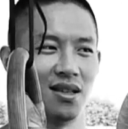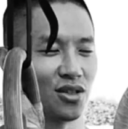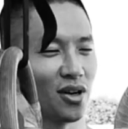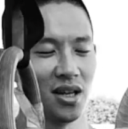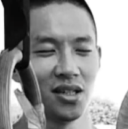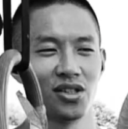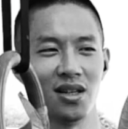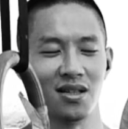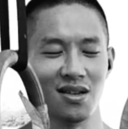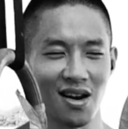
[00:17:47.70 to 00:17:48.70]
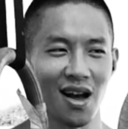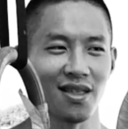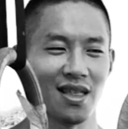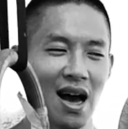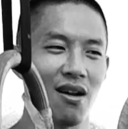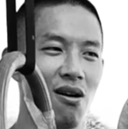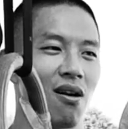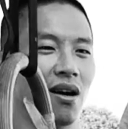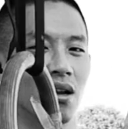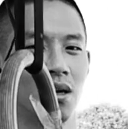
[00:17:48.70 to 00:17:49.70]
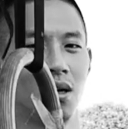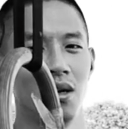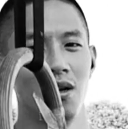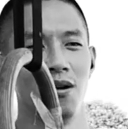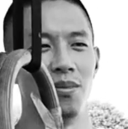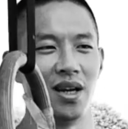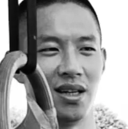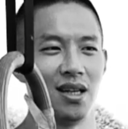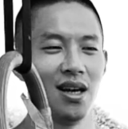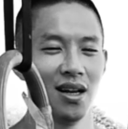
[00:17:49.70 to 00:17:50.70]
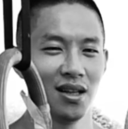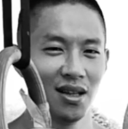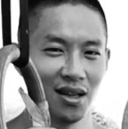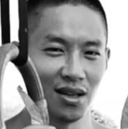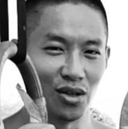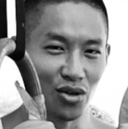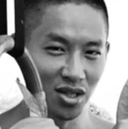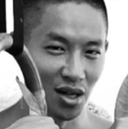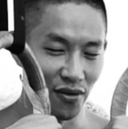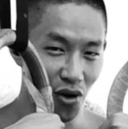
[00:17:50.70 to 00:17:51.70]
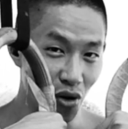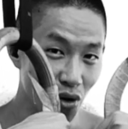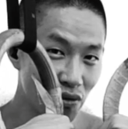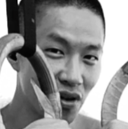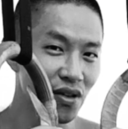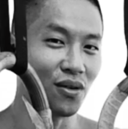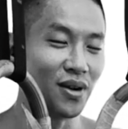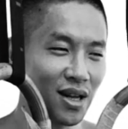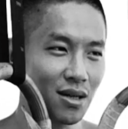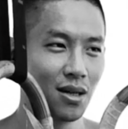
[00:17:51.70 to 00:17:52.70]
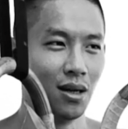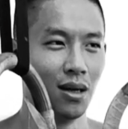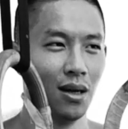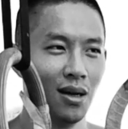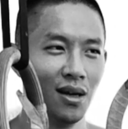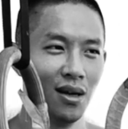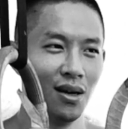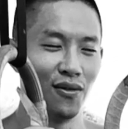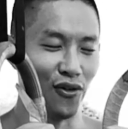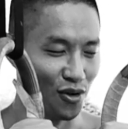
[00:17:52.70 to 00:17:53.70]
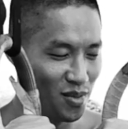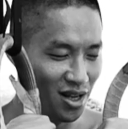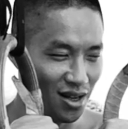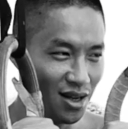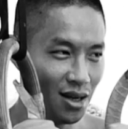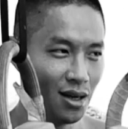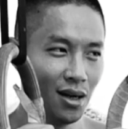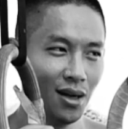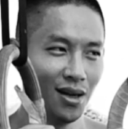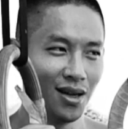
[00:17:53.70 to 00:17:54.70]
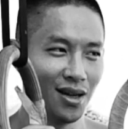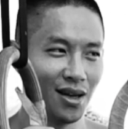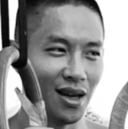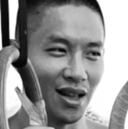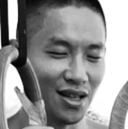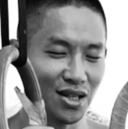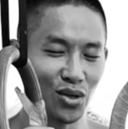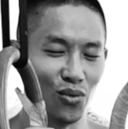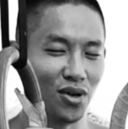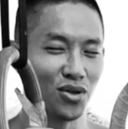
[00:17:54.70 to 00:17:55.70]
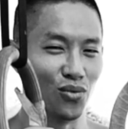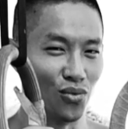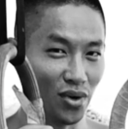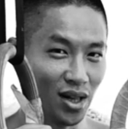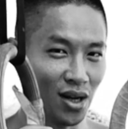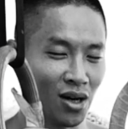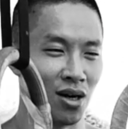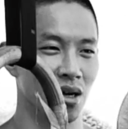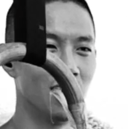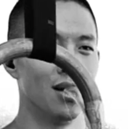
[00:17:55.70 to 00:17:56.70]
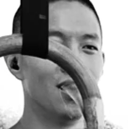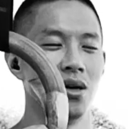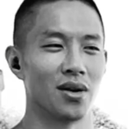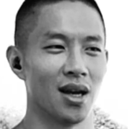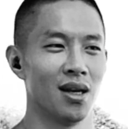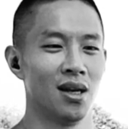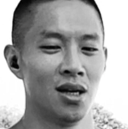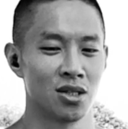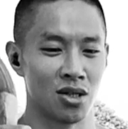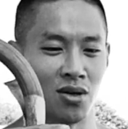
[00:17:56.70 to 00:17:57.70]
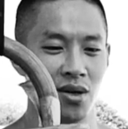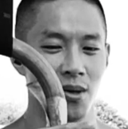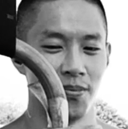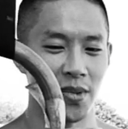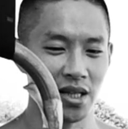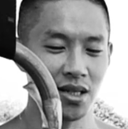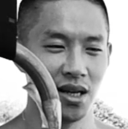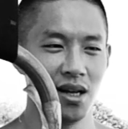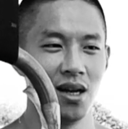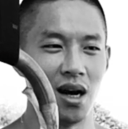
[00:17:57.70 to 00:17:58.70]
The transition is not that hard, but getting yourself over the rings, for me at least, was really hard. Okay, so that's it.